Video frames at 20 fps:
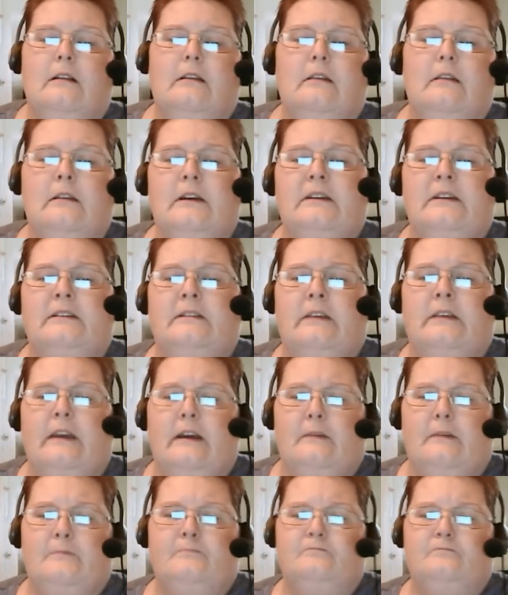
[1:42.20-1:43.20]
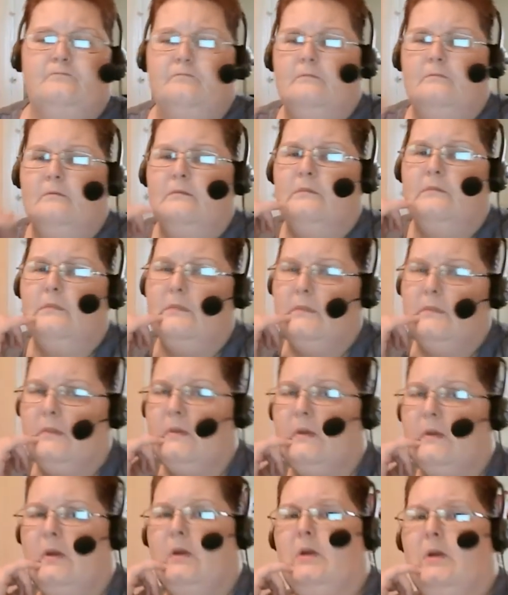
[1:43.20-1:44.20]
Like Sam,
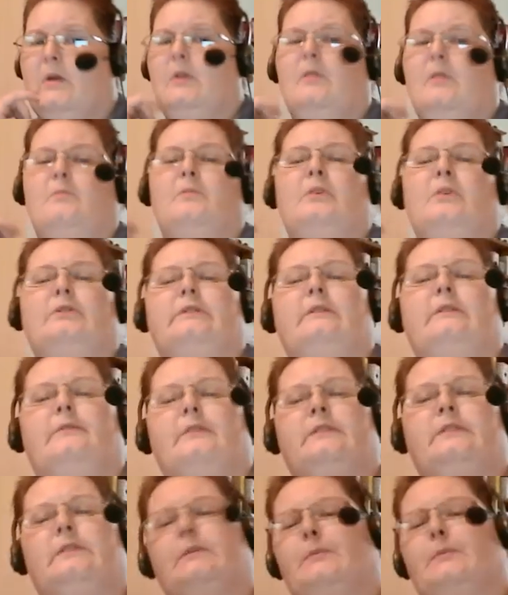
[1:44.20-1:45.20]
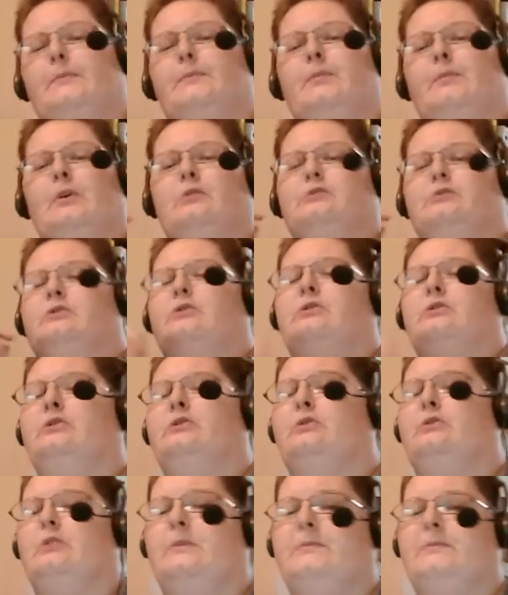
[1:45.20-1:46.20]
most of us approach the
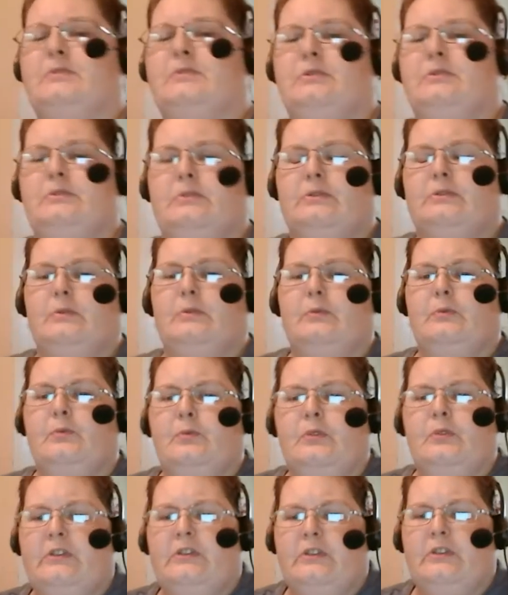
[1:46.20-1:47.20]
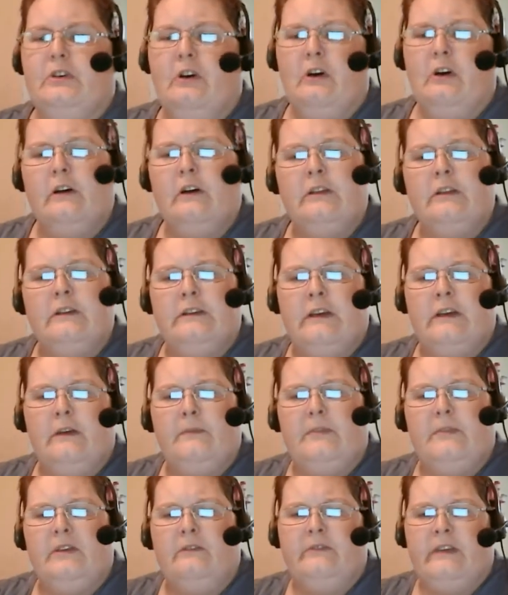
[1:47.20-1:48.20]
scriptures with all the
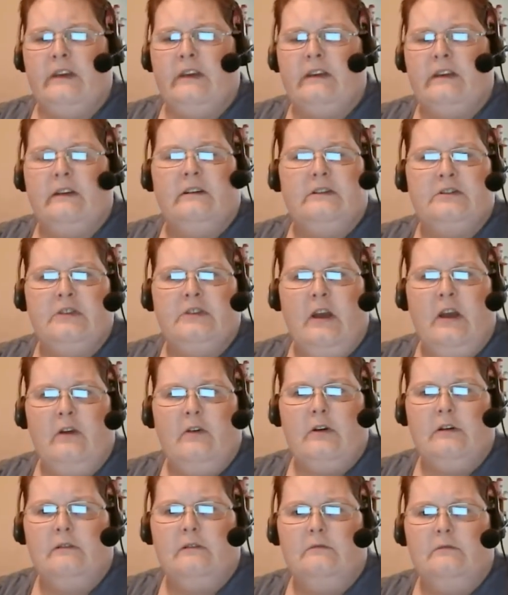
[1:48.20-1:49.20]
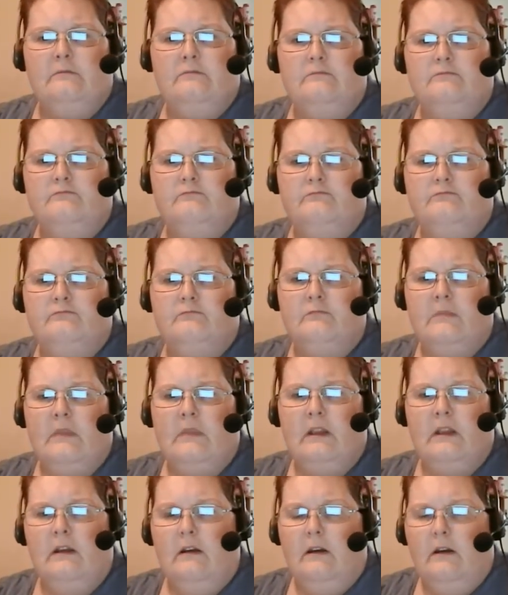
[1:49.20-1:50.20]
depth of taking a shower.
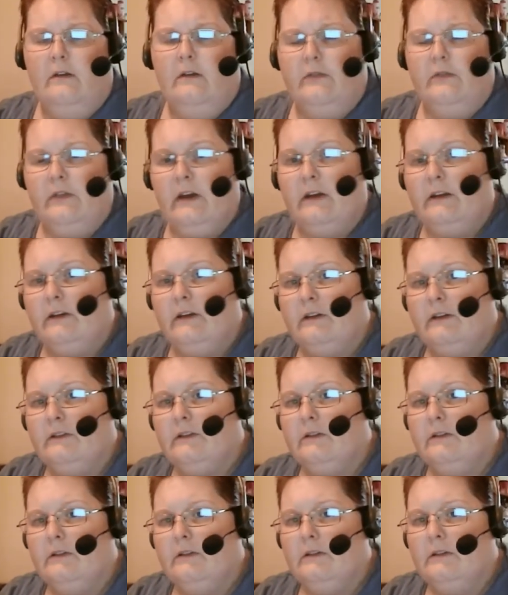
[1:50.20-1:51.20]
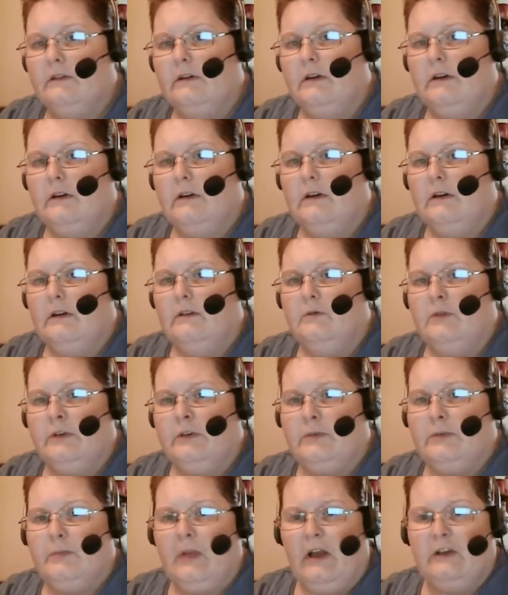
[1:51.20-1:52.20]
That is, we
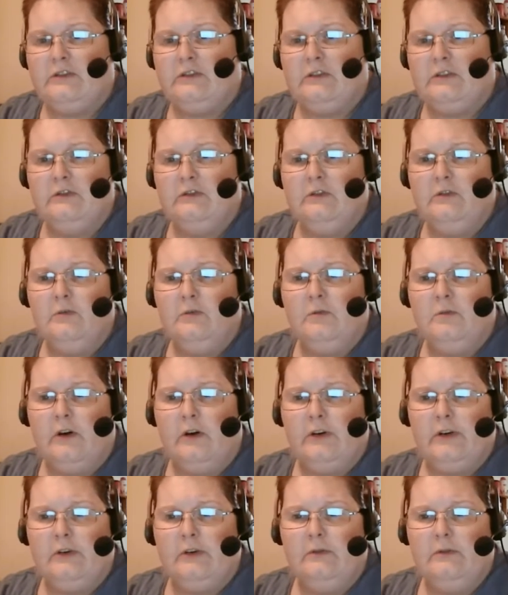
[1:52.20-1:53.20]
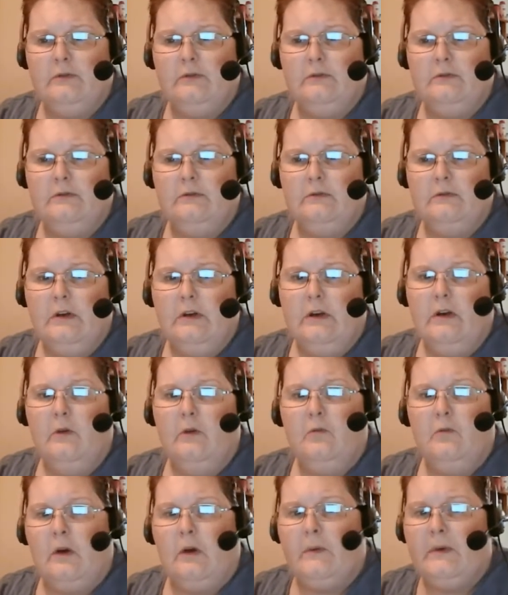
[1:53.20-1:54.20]
splash under the water,
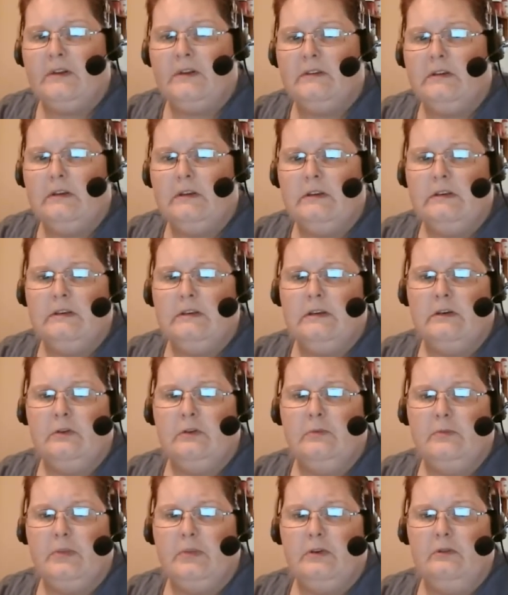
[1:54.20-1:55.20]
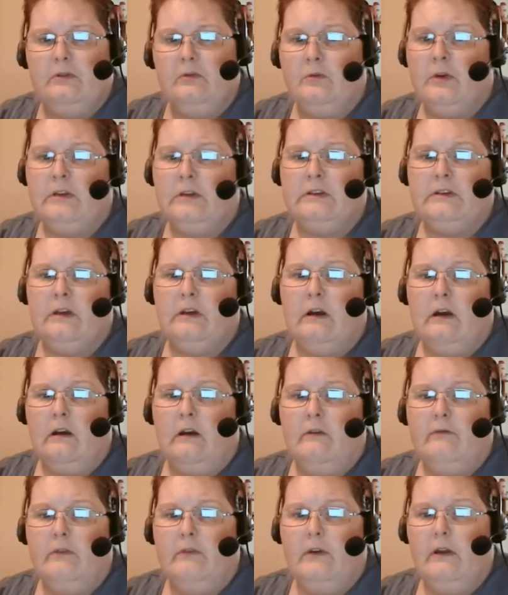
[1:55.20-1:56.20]
rub on some soap, rinse
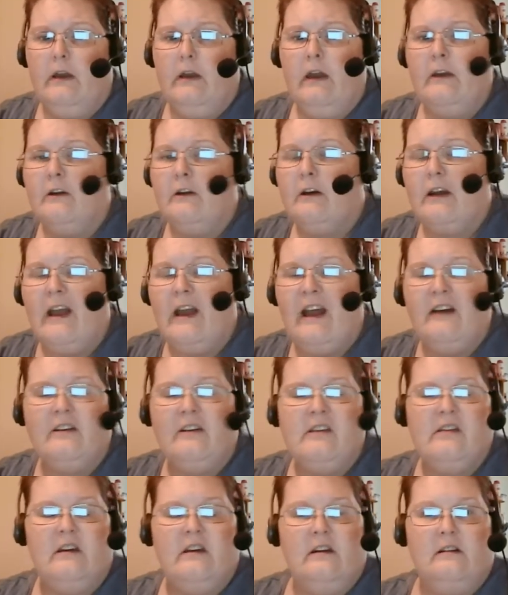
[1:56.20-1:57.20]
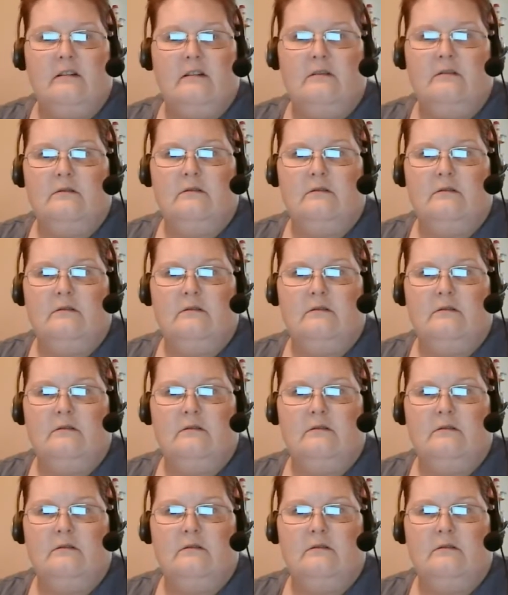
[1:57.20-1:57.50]
off, and are out of there.